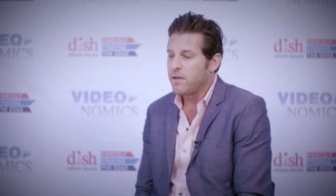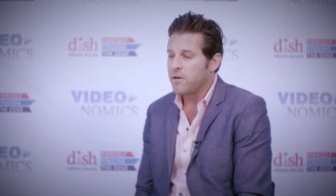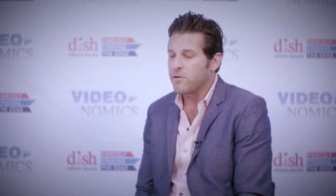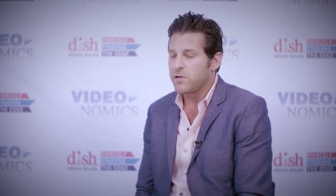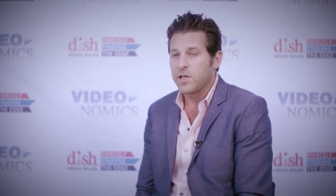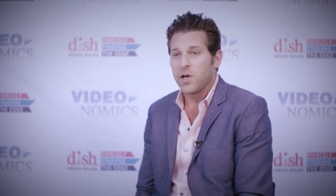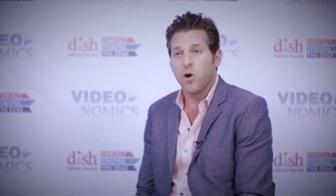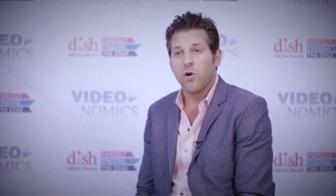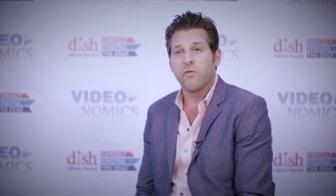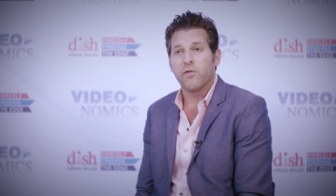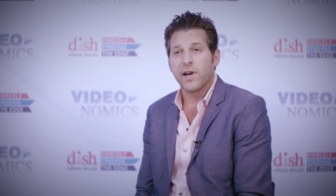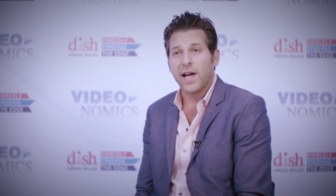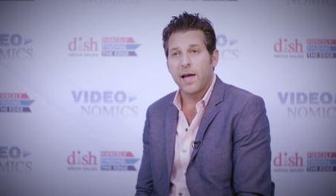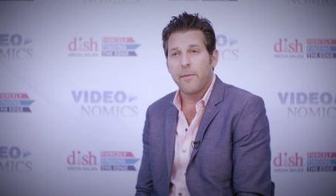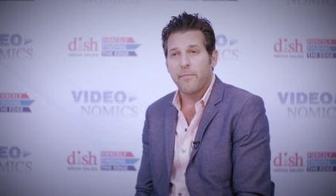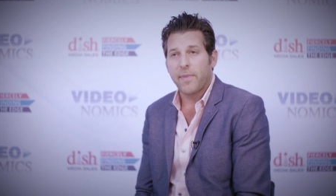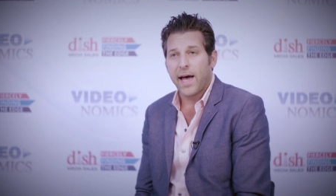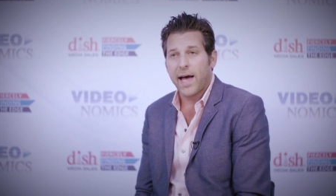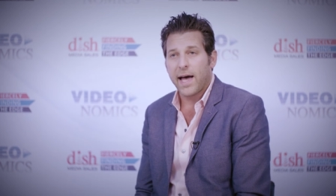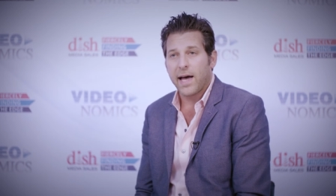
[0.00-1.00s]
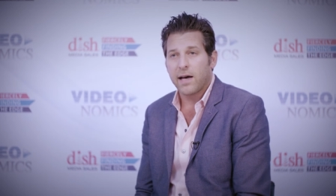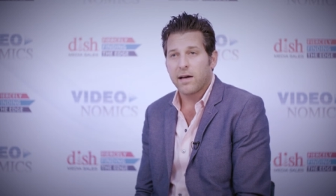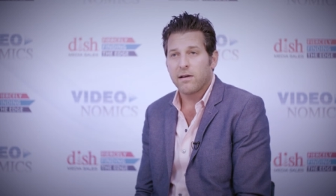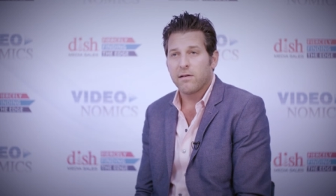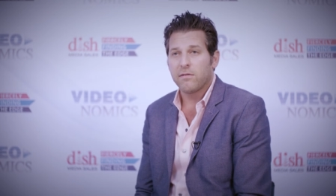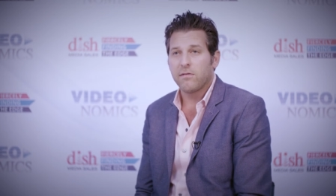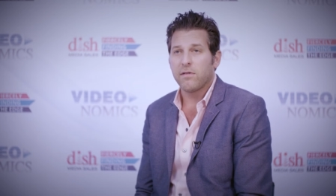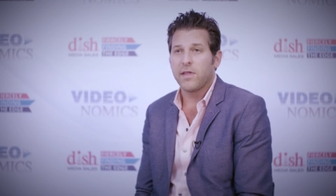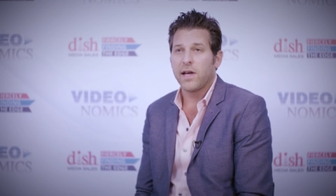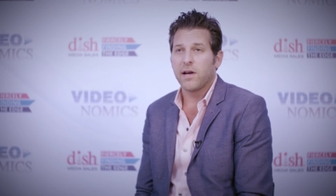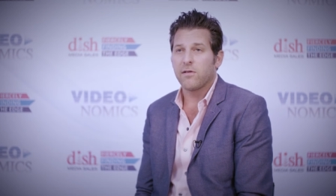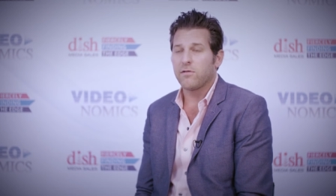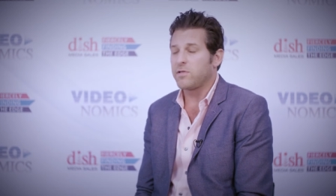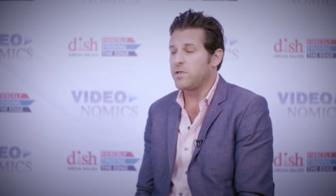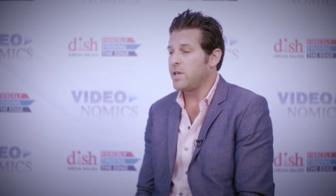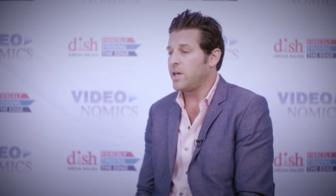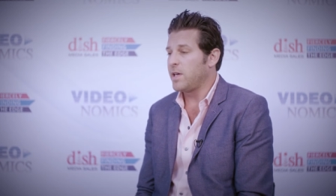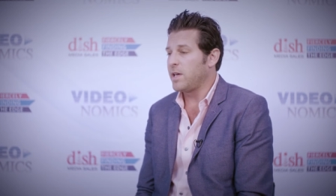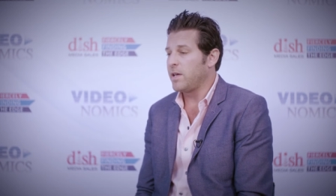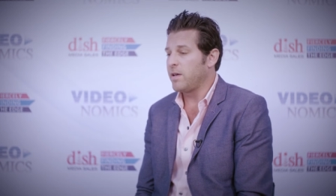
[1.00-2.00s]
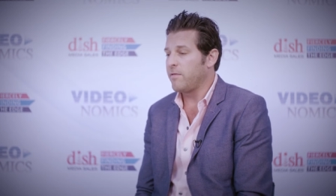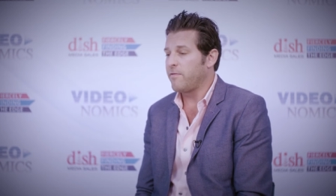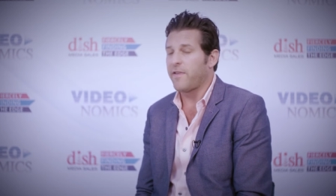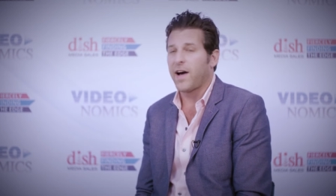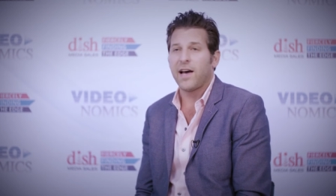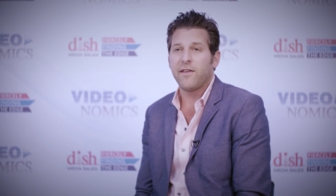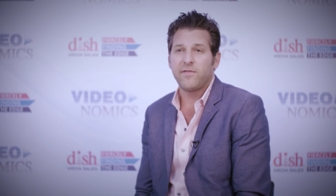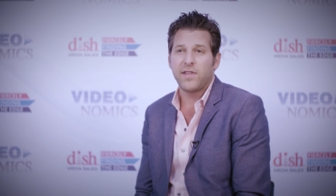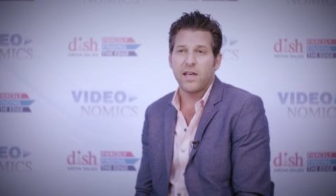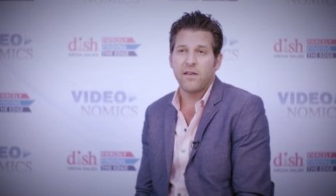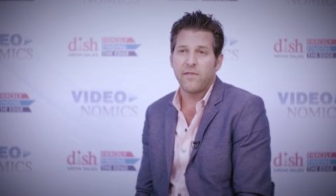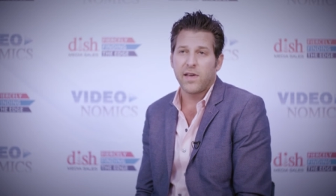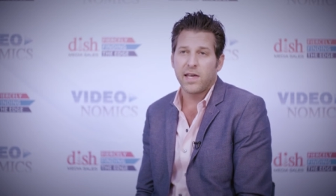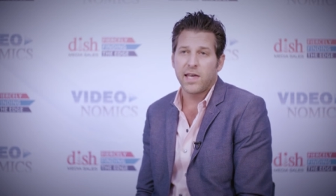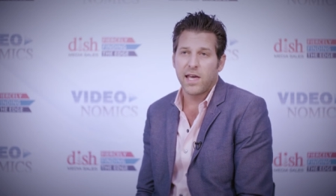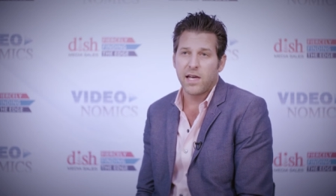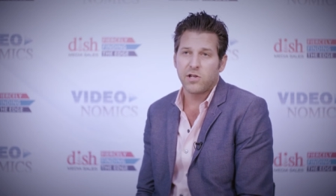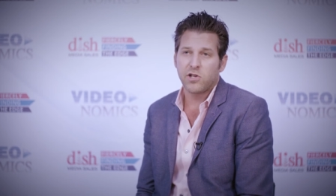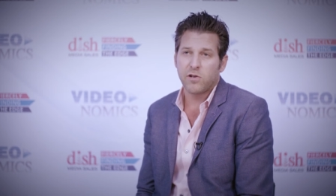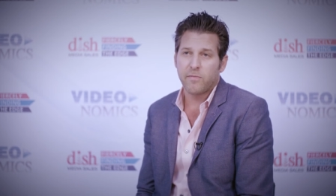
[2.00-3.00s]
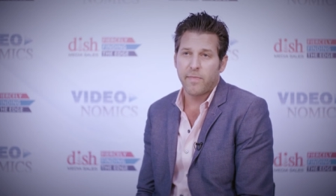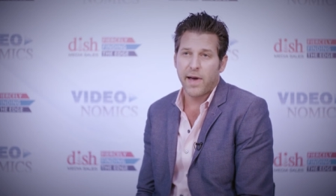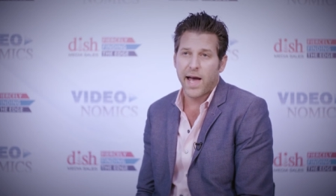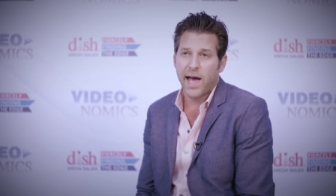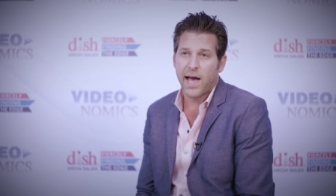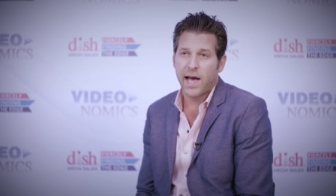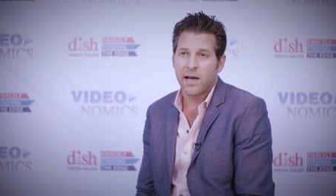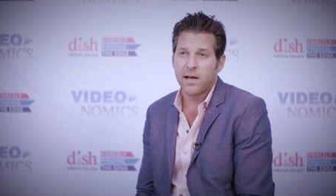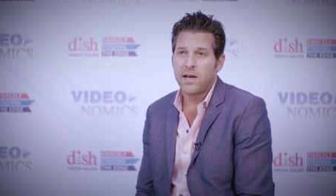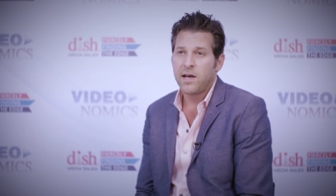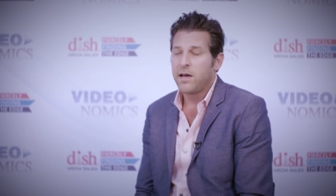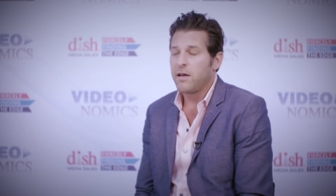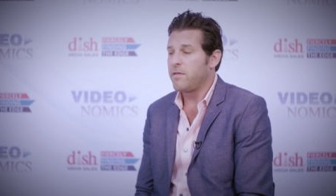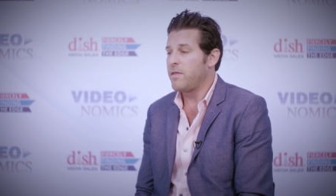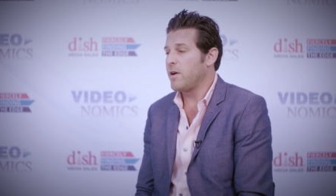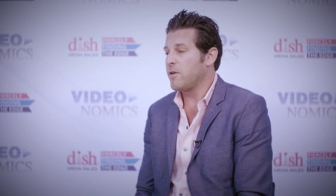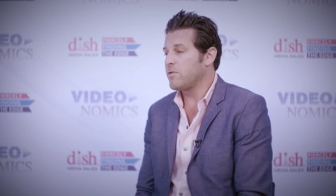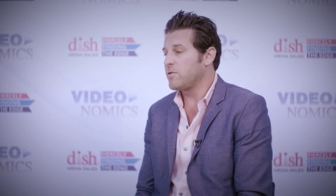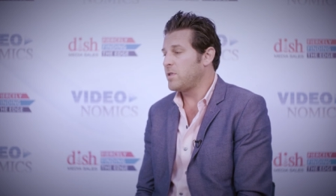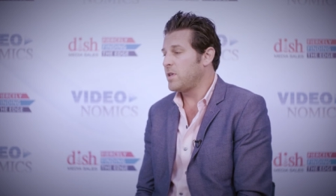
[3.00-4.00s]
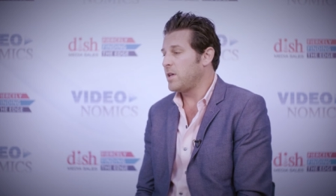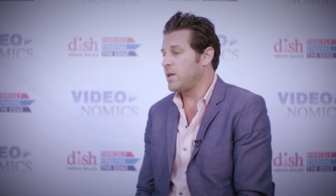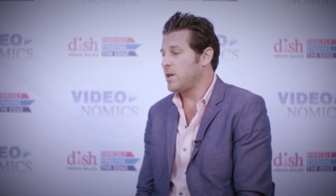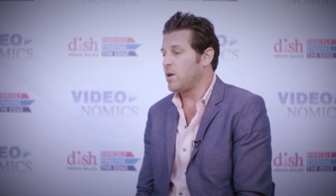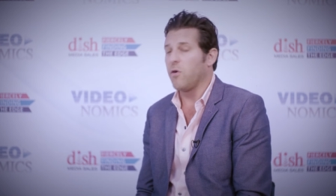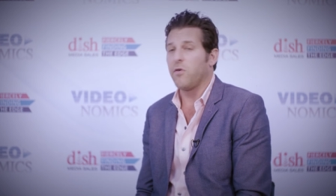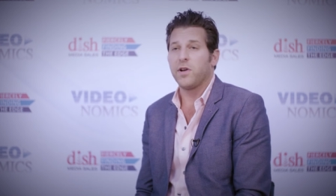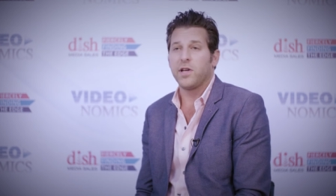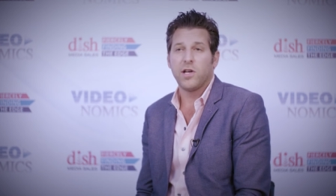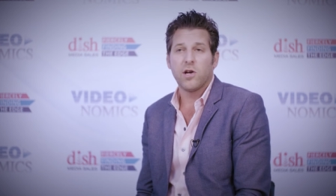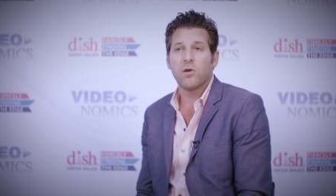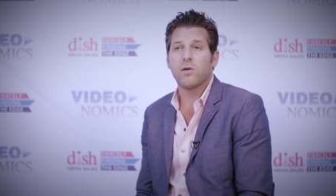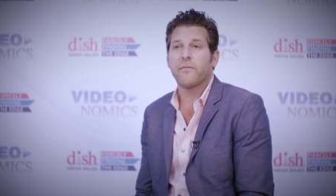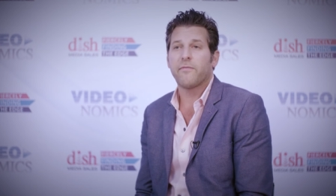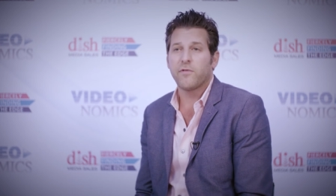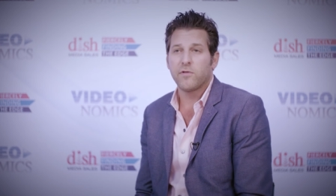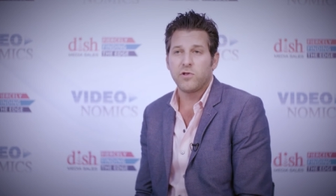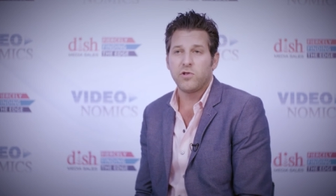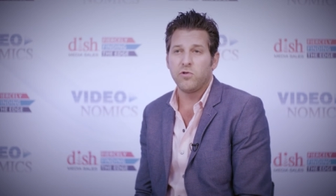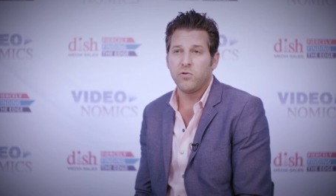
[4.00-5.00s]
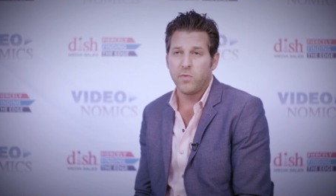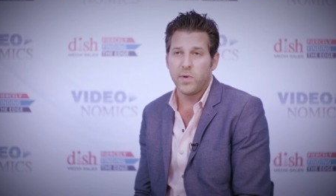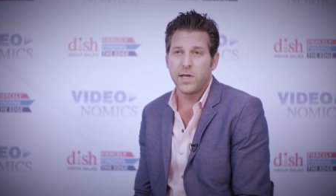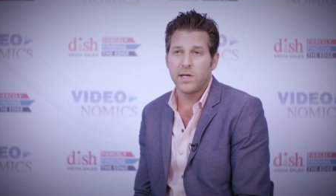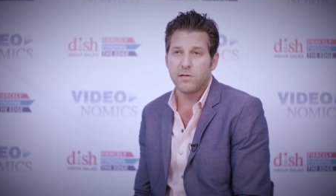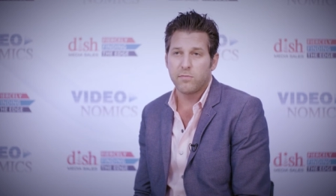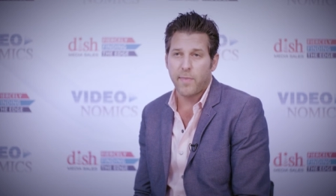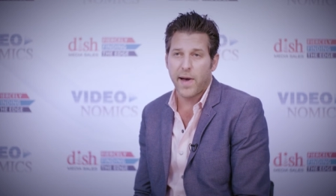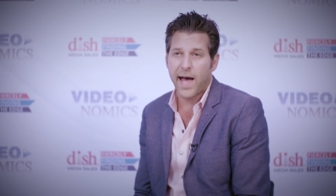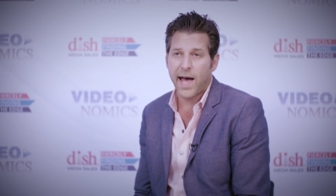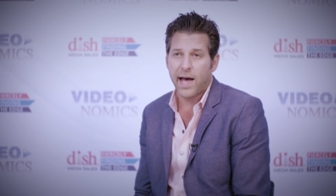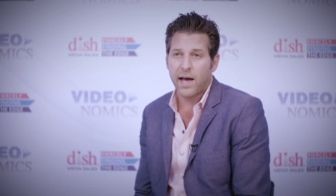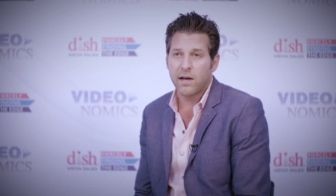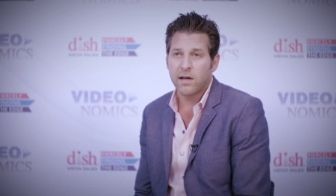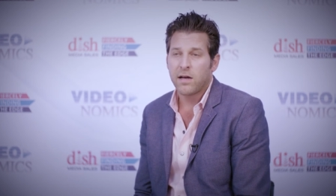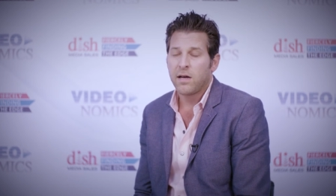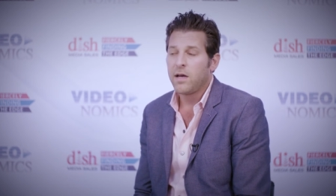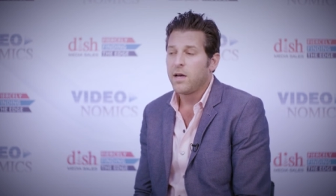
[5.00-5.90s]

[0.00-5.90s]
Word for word: there's the overnight bag, there's the five day vacation bag, there's the going to Europe for two weeks bag.